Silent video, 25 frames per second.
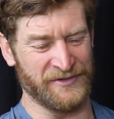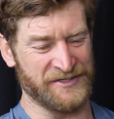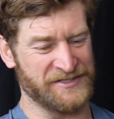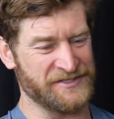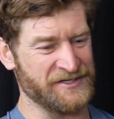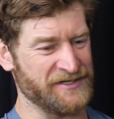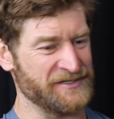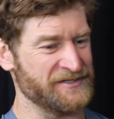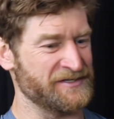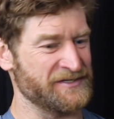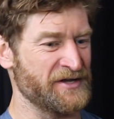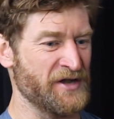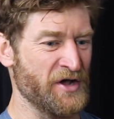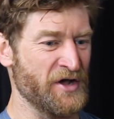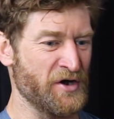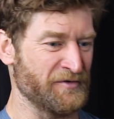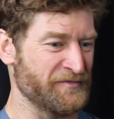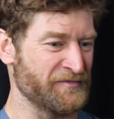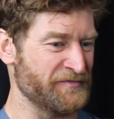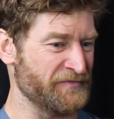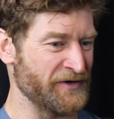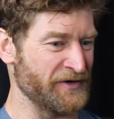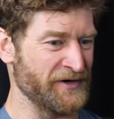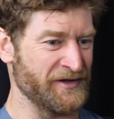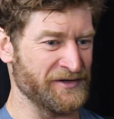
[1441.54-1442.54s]
was just no
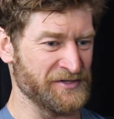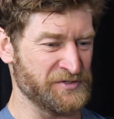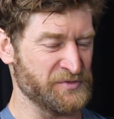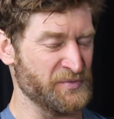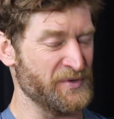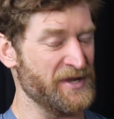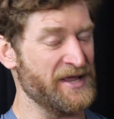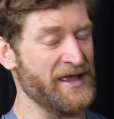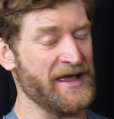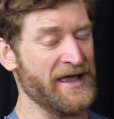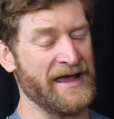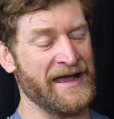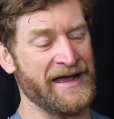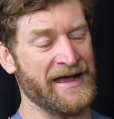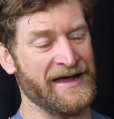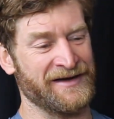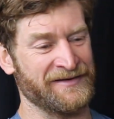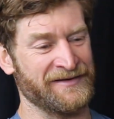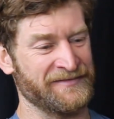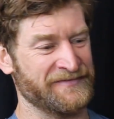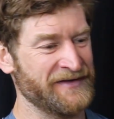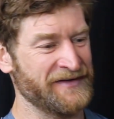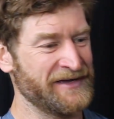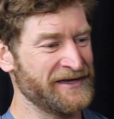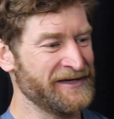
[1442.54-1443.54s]
frills. We
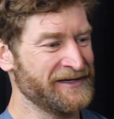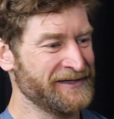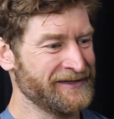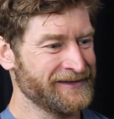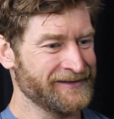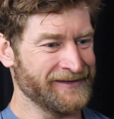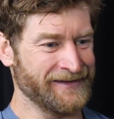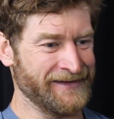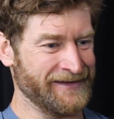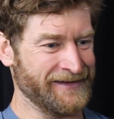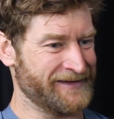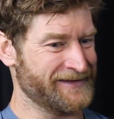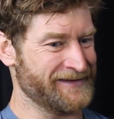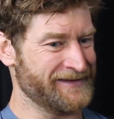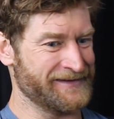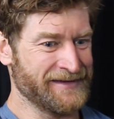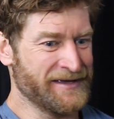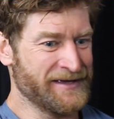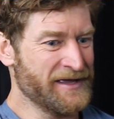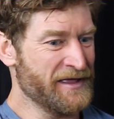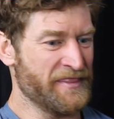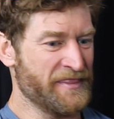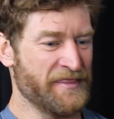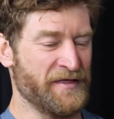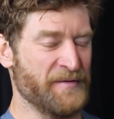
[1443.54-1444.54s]
have like
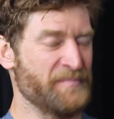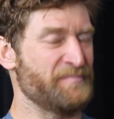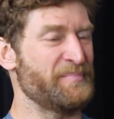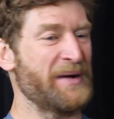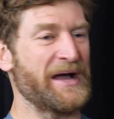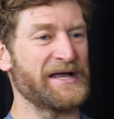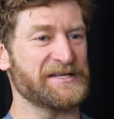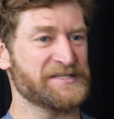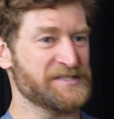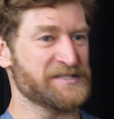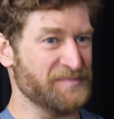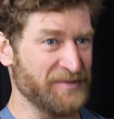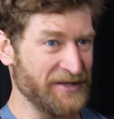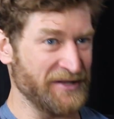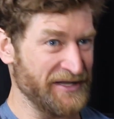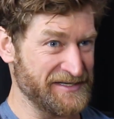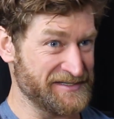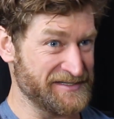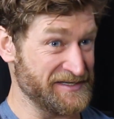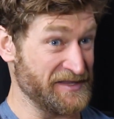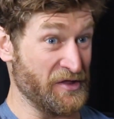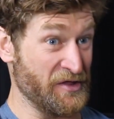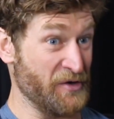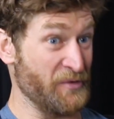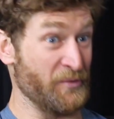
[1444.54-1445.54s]
the best
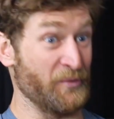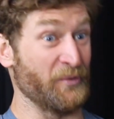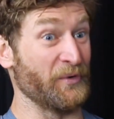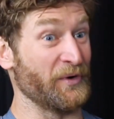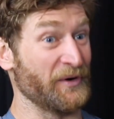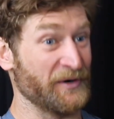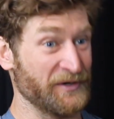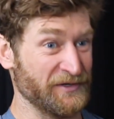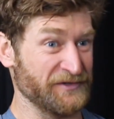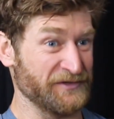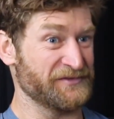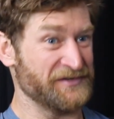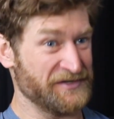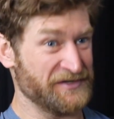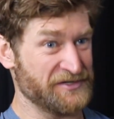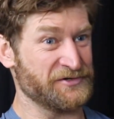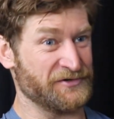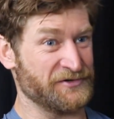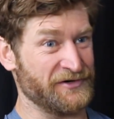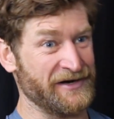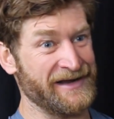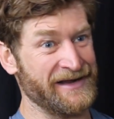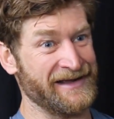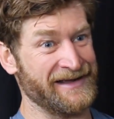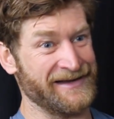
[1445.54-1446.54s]
place in the world to
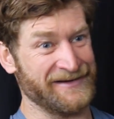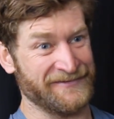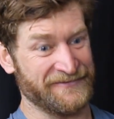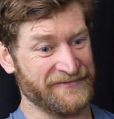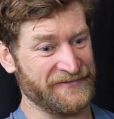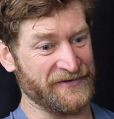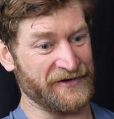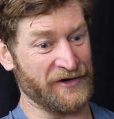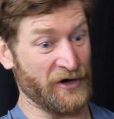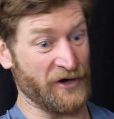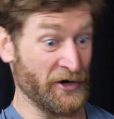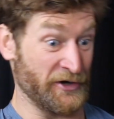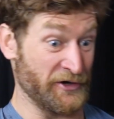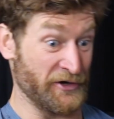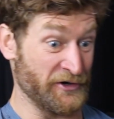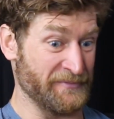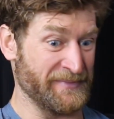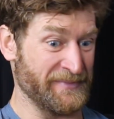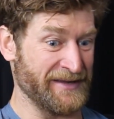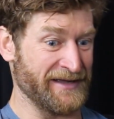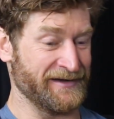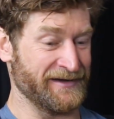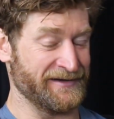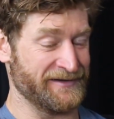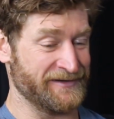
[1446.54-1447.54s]
train for
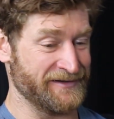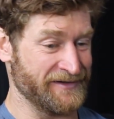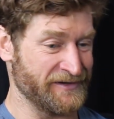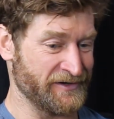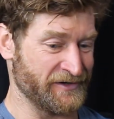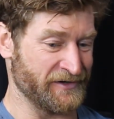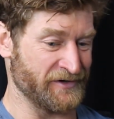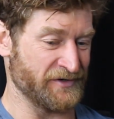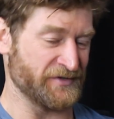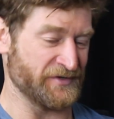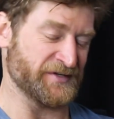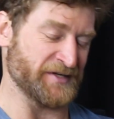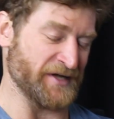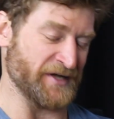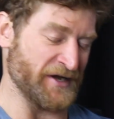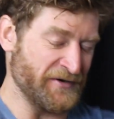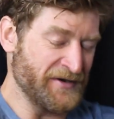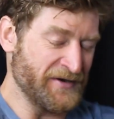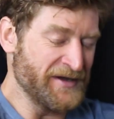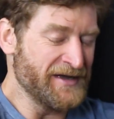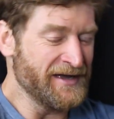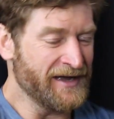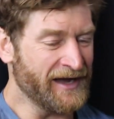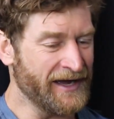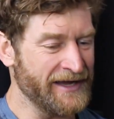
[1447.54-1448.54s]
Ironman here. So
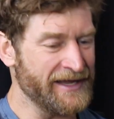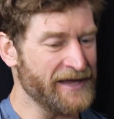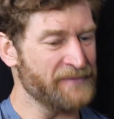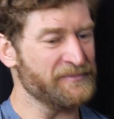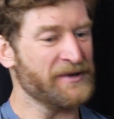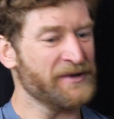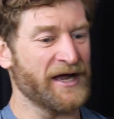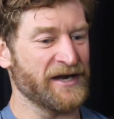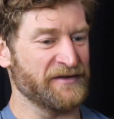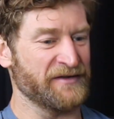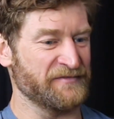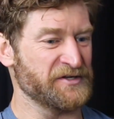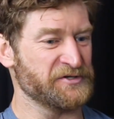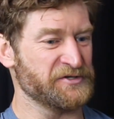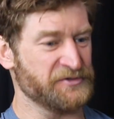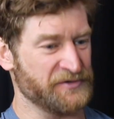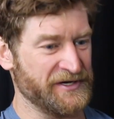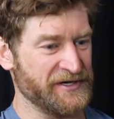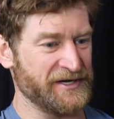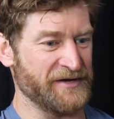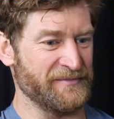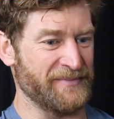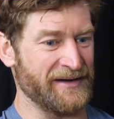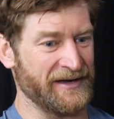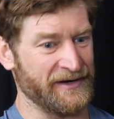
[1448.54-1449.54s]
I am kind of
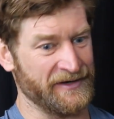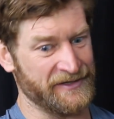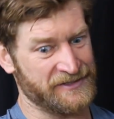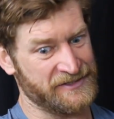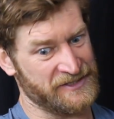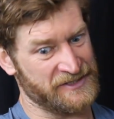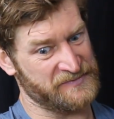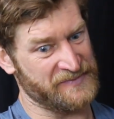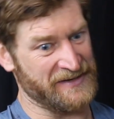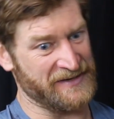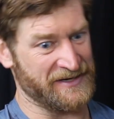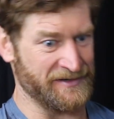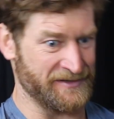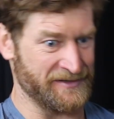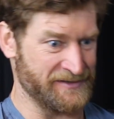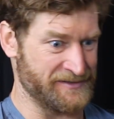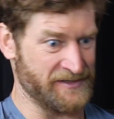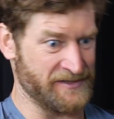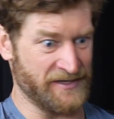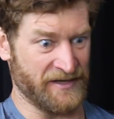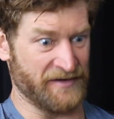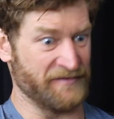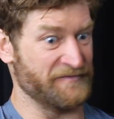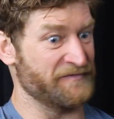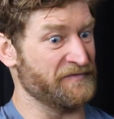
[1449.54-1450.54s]
intrigued about it just because
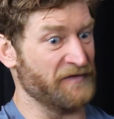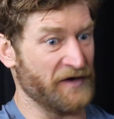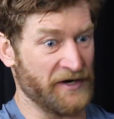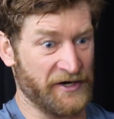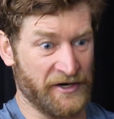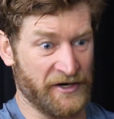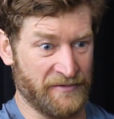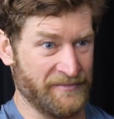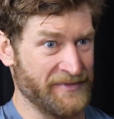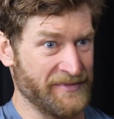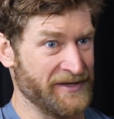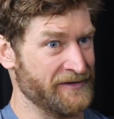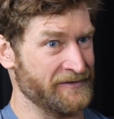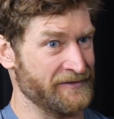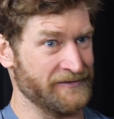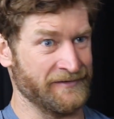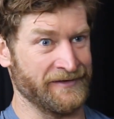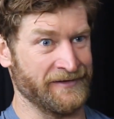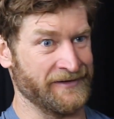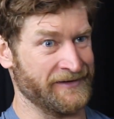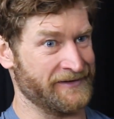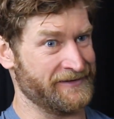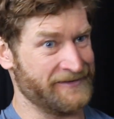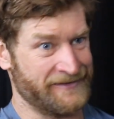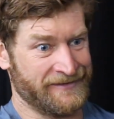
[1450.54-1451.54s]
the environment,
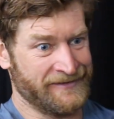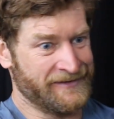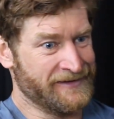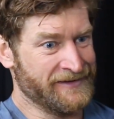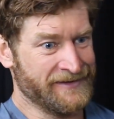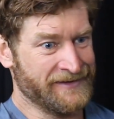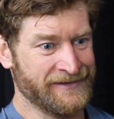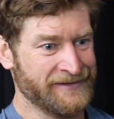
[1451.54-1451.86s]
like,